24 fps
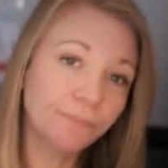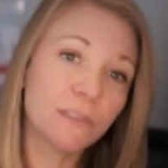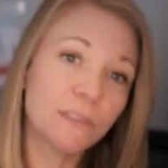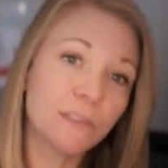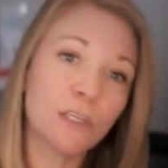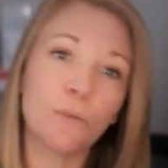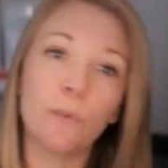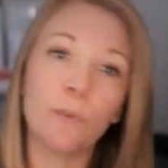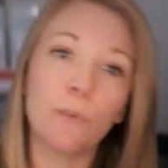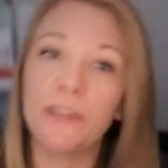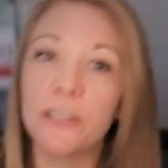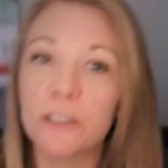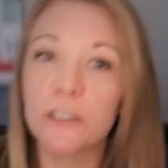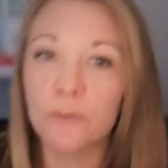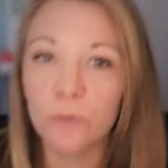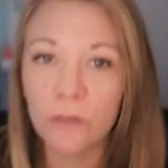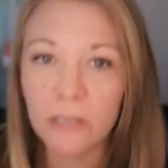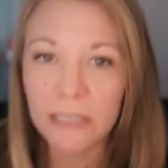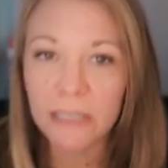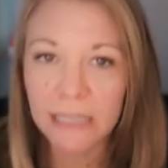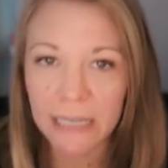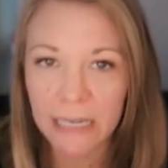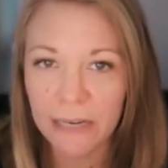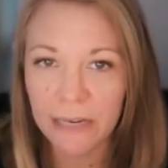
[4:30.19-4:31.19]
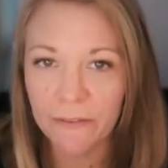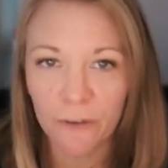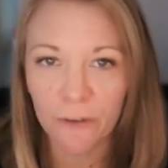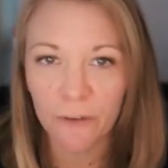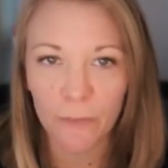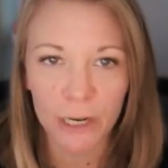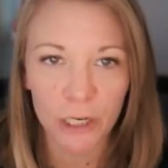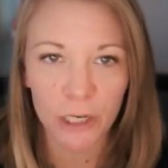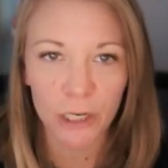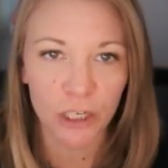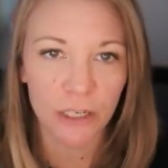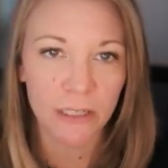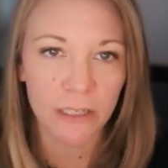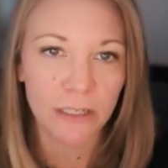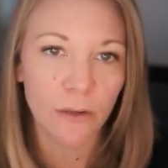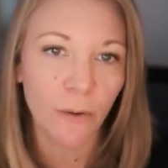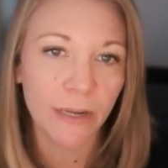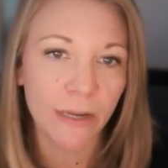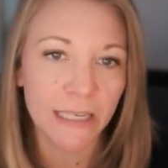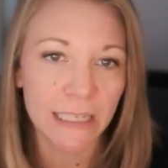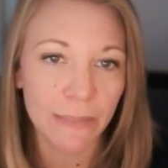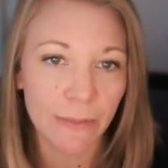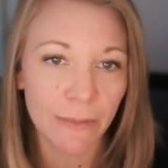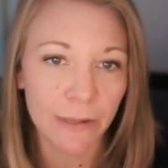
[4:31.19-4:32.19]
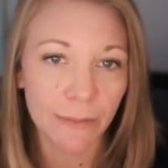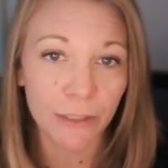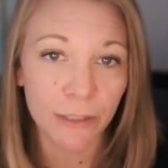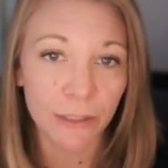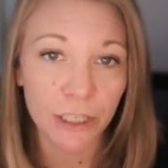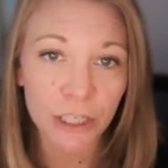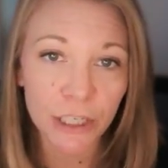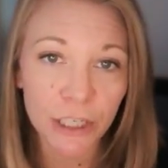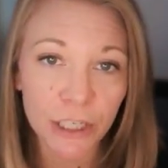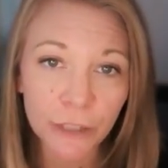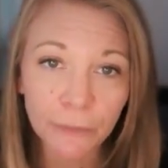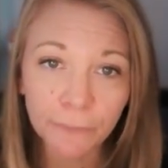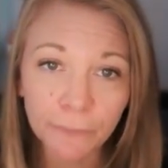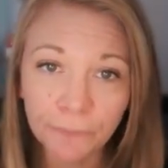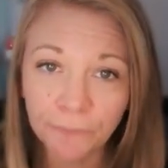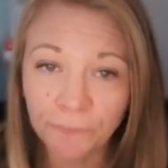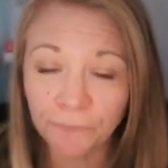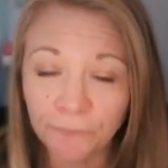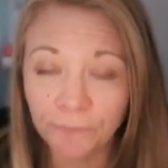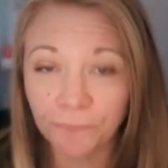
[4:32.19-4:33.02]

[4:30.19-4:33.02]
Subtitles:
So what this real estate information is going to be able to do,